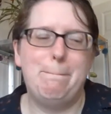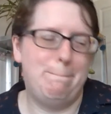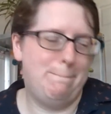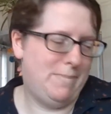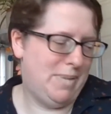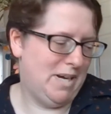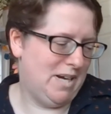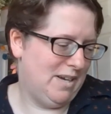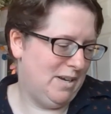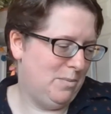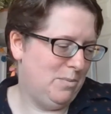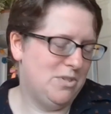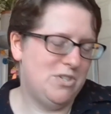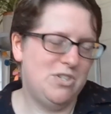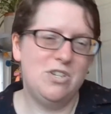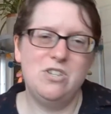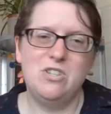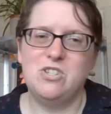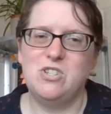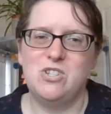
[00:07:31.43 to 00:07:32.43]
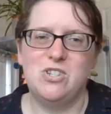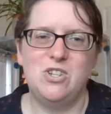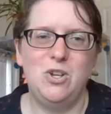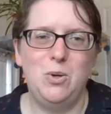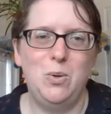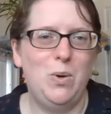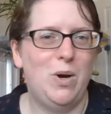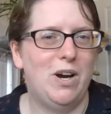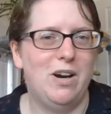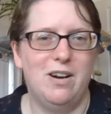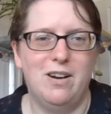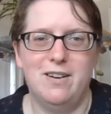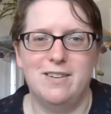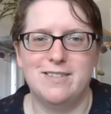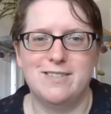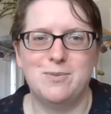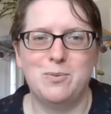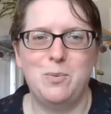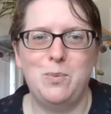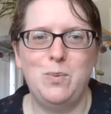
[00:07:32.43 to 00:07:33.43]
but it was just too
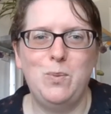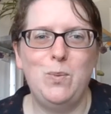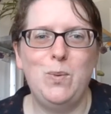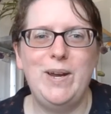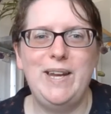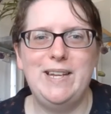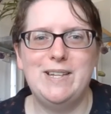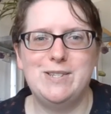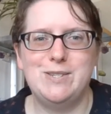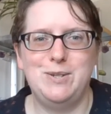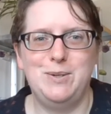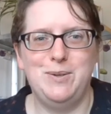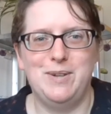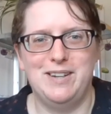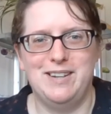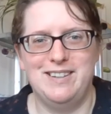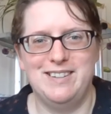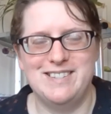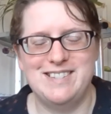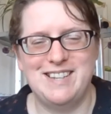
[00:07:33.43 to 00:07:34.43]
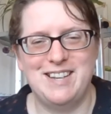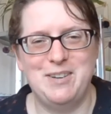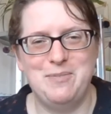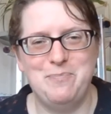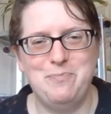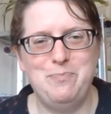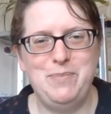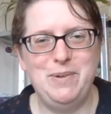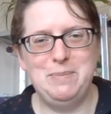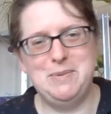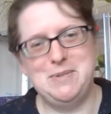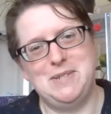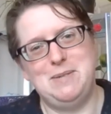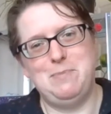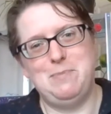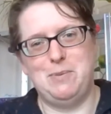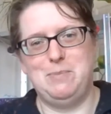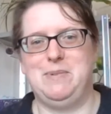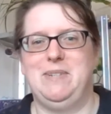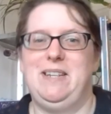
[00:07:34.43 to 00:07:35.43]
hard, way too hard.
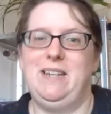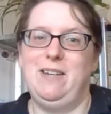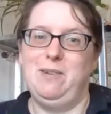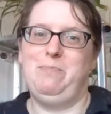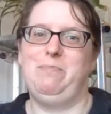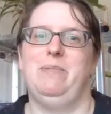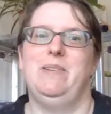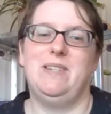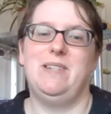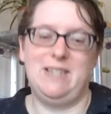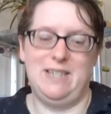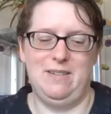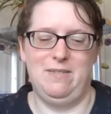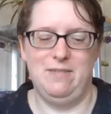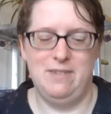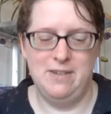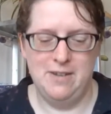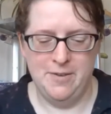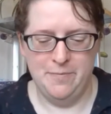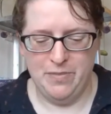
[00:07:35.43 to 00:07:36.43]
Bibbledy bobbledy up and down.